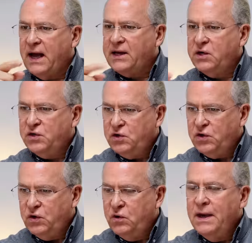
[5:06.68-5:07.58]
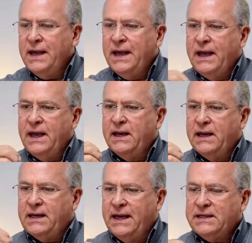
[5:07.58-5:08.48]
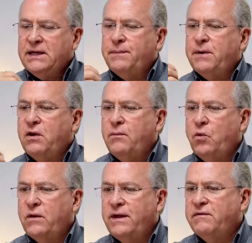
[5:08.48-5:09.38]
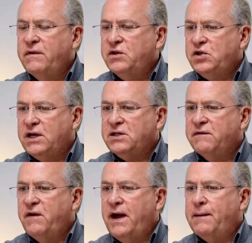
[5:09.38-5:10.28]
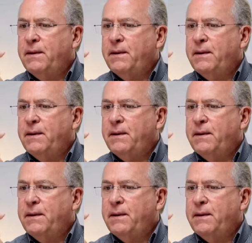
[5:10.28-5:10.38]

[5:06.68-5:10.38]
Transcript: I could do, it, it kicks it up a little more even than justifying,